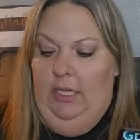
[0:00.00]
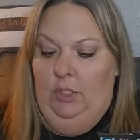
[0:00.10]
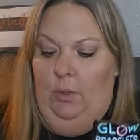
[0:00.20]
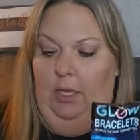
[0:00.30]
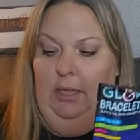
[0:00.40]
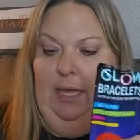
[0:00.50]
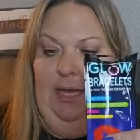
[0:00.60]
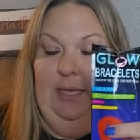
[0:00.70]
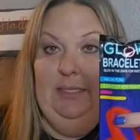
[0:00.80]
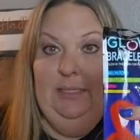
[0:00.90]
as well
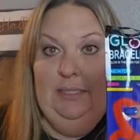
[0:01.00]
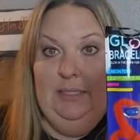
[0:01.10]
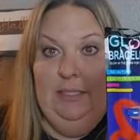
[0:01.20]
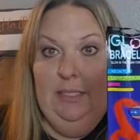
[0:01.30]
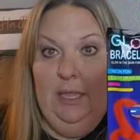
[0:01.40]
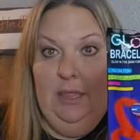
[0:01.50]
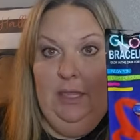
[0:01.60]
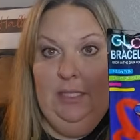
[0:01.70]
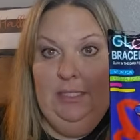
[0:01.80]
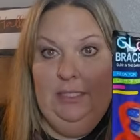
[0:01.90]
as
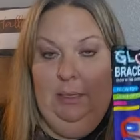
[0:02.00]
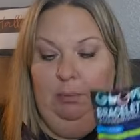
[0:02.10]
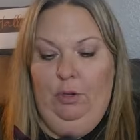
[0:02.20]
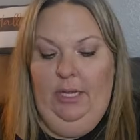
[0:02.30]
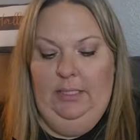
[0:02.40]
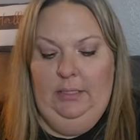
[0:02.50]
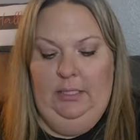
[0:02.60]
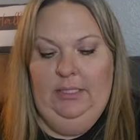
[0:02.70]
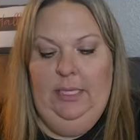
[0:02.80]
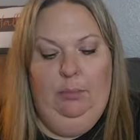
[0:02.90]
this
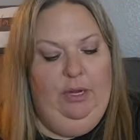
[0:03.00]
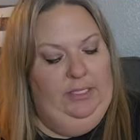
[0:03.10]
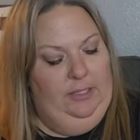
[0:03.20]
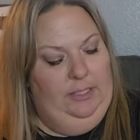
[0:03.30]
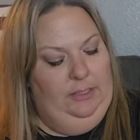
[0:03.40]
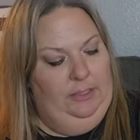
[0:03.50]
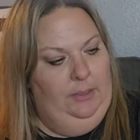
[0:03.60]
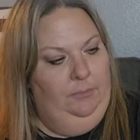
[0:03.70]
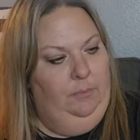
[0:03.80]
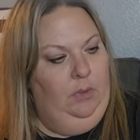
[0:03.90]
the set of bracelets
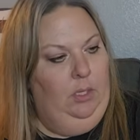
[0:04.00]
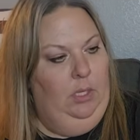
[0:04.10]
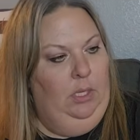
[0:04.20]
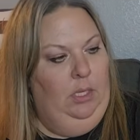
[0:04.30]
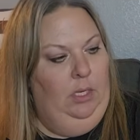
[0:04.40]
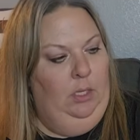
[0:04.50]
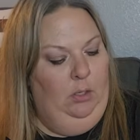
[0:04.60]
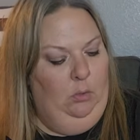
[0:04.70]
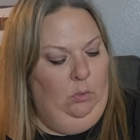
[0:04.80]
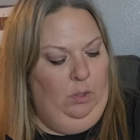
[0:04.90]
in,
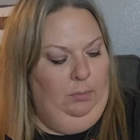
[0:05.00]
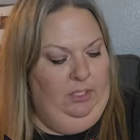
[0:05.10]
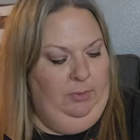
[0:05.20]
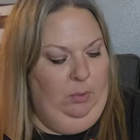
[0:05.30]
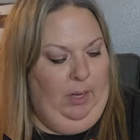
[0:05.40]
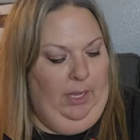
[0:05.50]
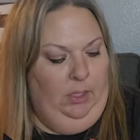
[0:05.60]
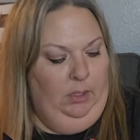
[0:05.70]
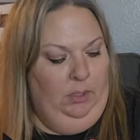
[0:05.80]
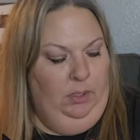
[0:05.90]
it must be red
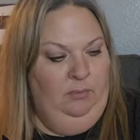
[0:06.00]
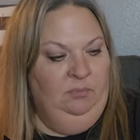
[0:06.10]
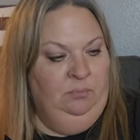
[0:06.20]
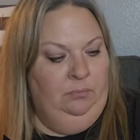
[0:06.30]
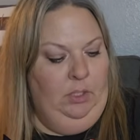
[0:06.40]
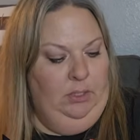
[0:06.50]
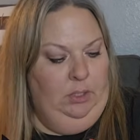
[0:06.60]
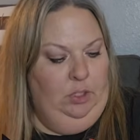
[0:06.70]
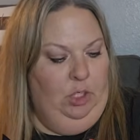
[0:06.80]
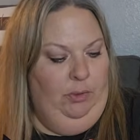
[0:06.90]
because
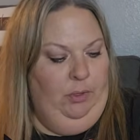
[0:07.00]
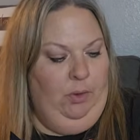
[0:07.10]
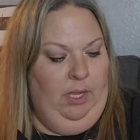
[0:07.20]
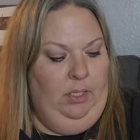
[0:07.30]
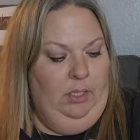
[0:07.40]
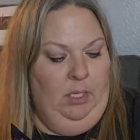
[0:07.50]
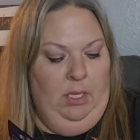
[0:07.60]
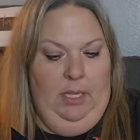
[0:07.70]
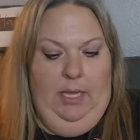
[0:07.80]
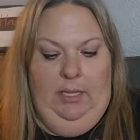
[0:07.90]
it's showing red.
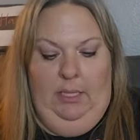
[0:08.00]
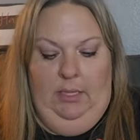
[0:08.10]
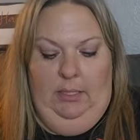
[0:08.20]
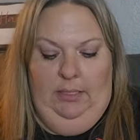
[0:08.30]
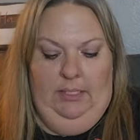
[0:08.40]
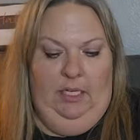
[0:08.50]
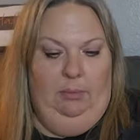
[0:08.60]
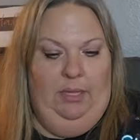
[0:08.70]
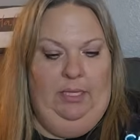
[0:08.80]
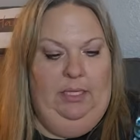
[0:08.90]
And then this set of
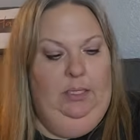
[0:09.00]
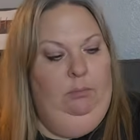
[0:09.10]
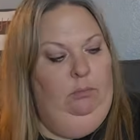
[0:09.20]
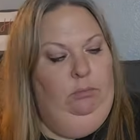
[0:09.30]
bracelets